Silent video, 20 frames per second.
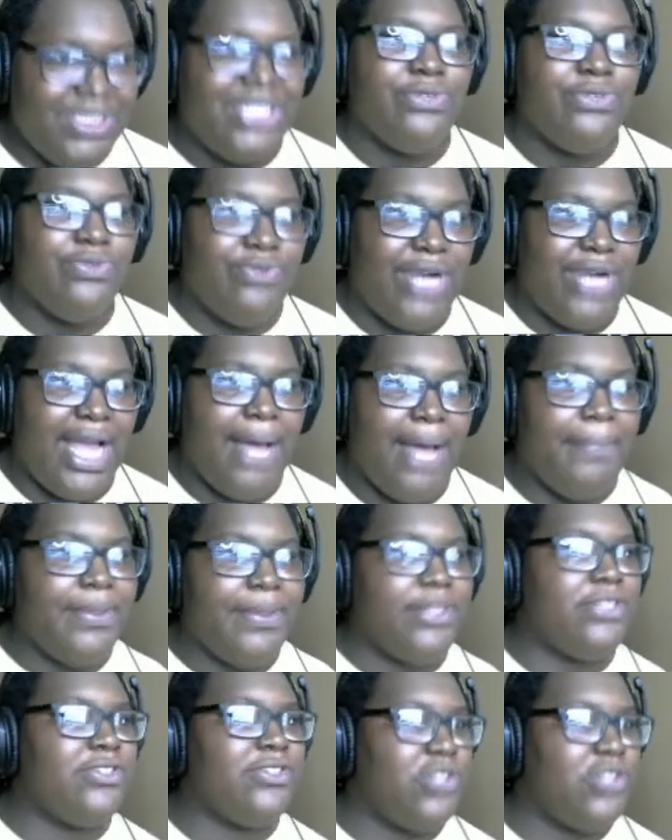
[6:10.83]
rap,
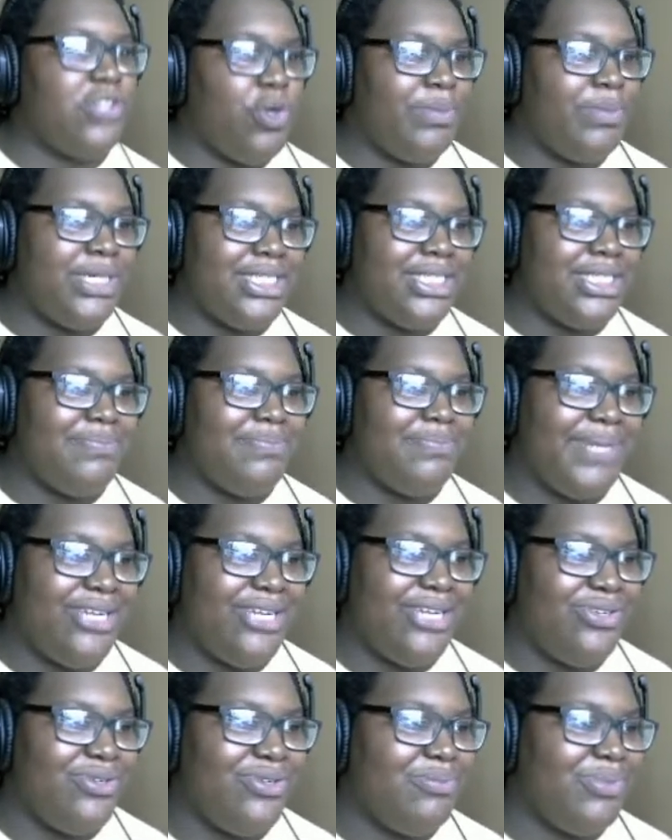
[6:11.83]
so much
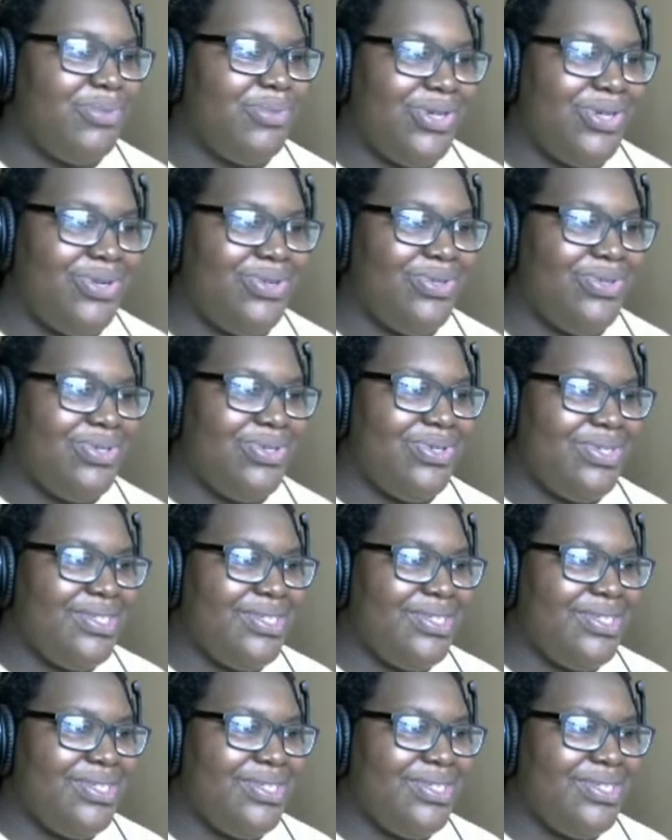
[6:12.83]
better, bro.